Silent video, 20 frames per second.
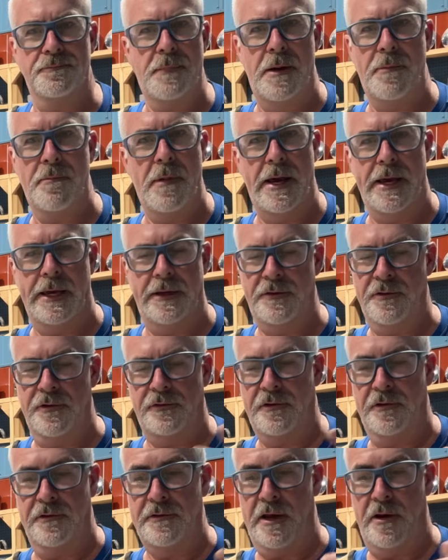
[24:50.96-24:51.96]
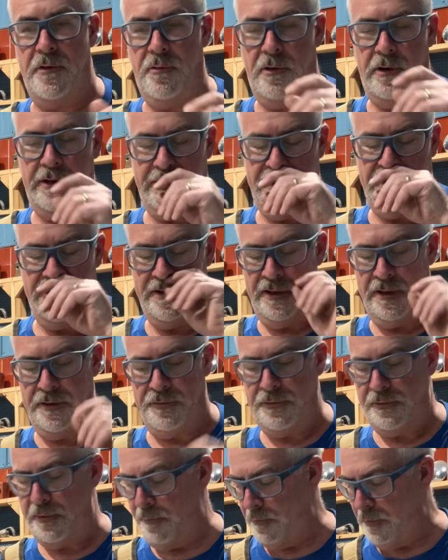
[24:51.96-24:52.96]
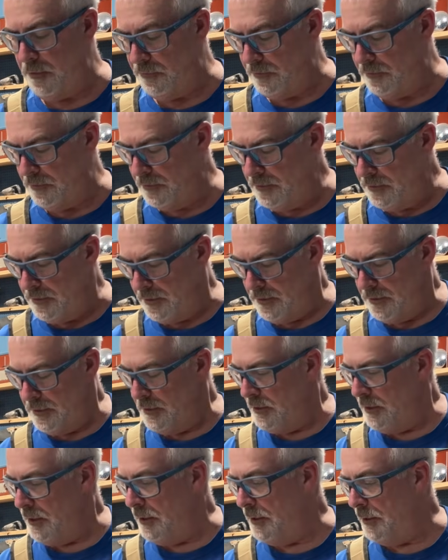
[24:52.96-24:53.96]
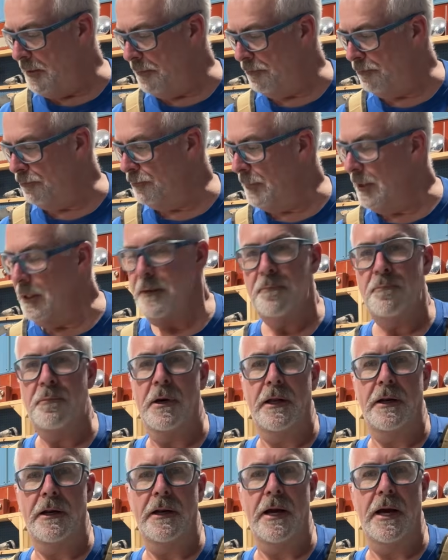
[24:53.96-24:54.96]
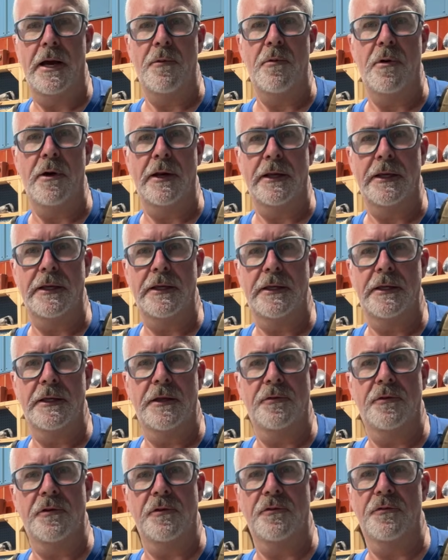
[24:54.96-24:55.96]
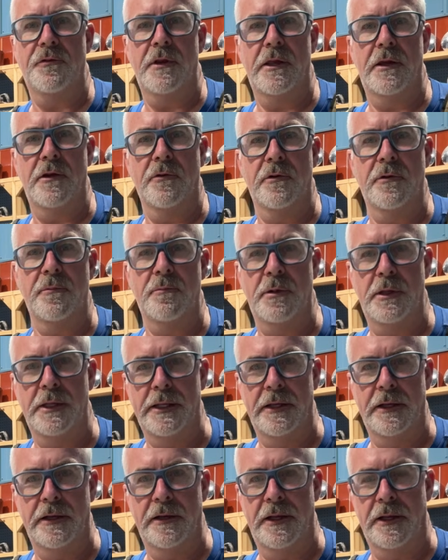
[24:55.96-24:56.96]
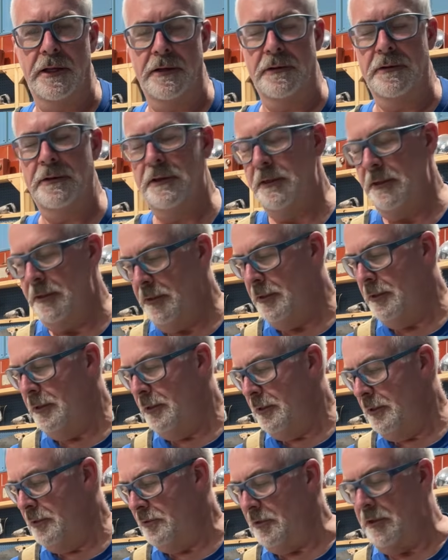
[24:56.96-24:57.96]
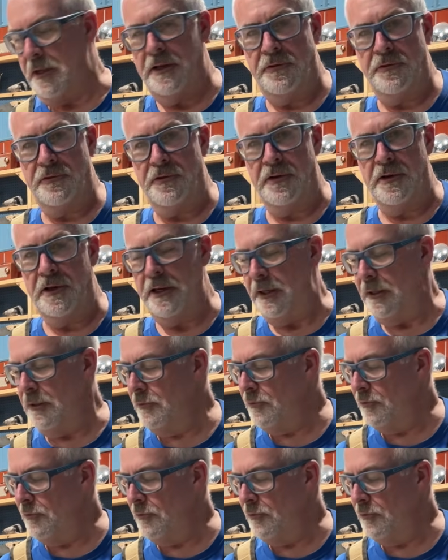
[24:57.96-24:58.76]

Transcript: My mic just is not working today for some reason. But I want to get this video completed, and tonight's the night.